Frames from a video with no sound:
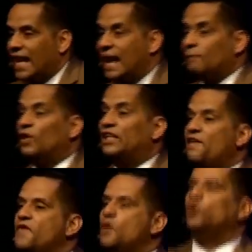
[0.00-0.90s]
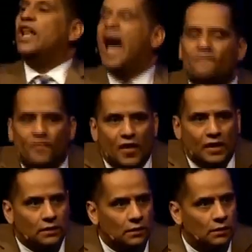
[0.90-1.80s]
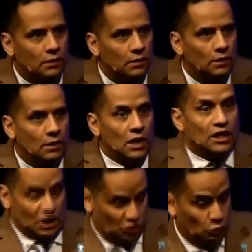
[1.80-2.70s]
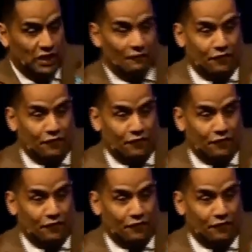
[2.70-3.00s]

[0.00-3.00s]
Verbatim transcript: I'm going to give you love. Because you lived for